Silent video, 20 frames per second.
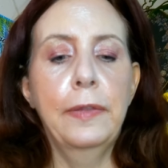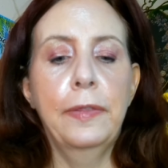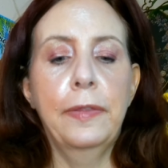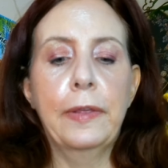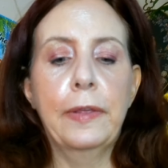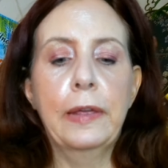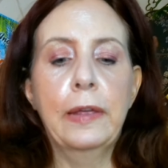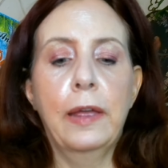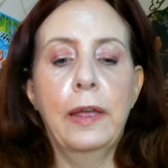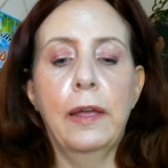
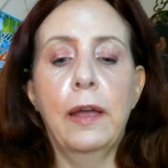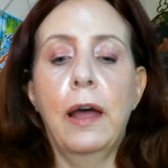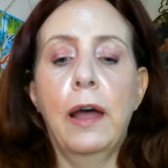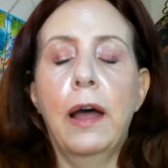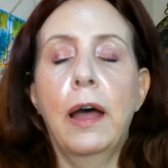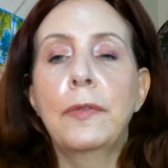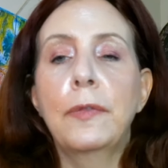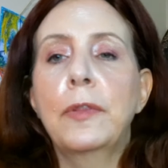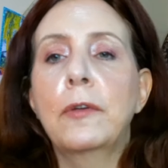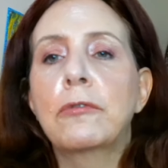the
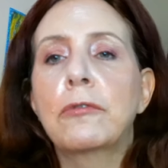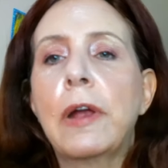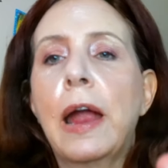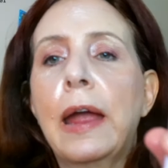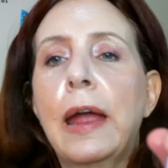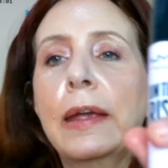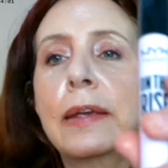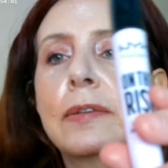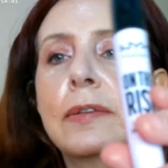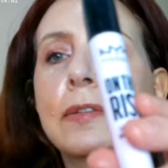On The
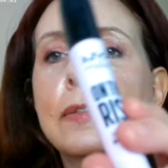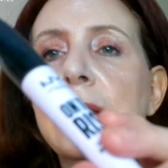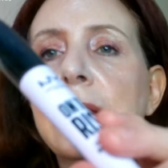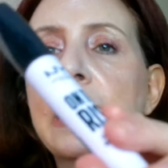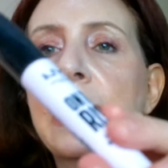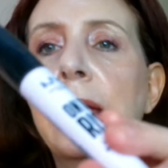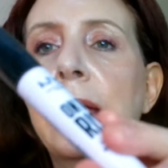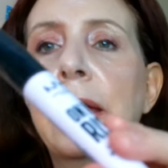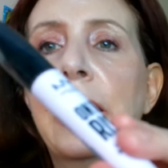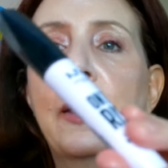Rise
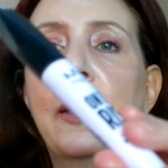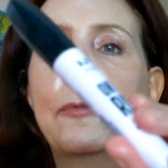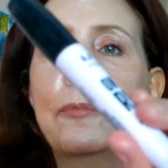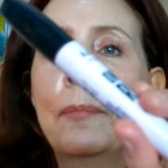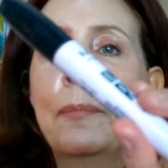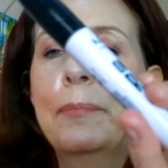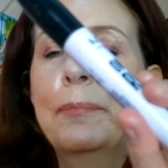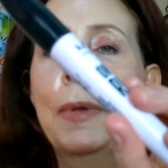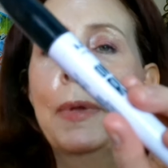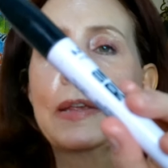uh,
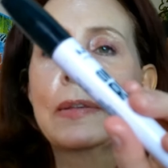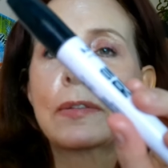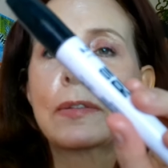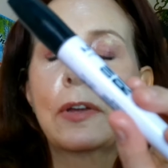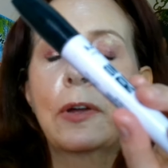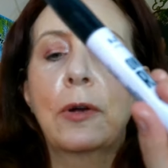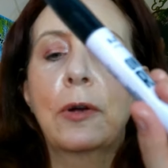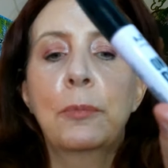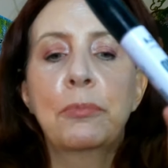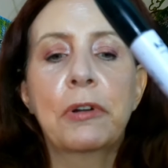
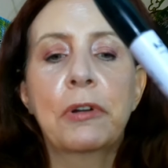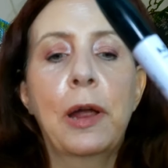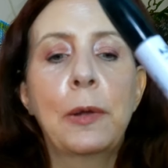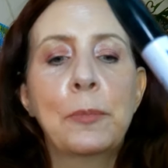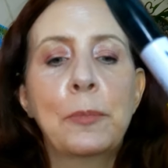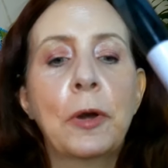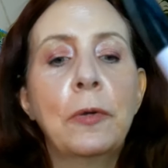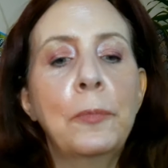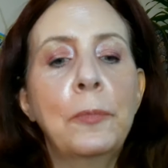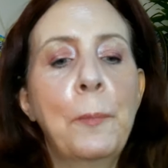Mascara
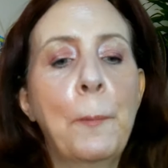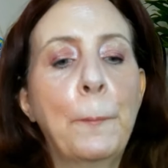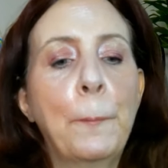Primer,